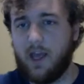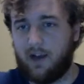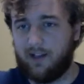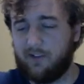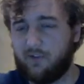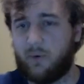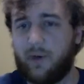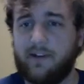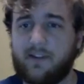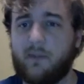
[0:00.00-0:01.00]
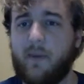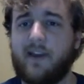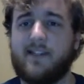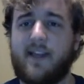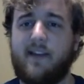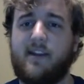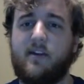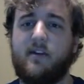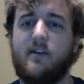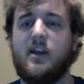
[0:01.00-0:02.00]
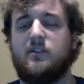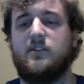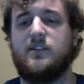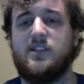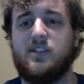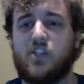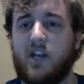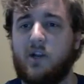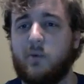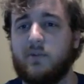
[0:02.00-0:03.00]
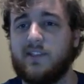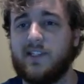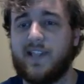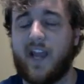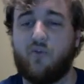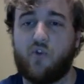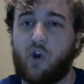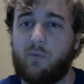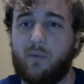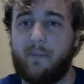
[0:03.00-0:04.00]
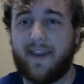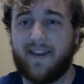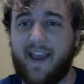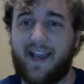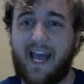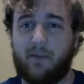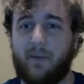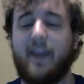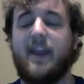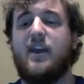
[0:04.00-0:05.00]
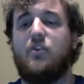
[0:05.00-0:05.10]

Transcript: Hello everyone, the Manga Stand here. This is a channel where we sit down and talk about manga and anime.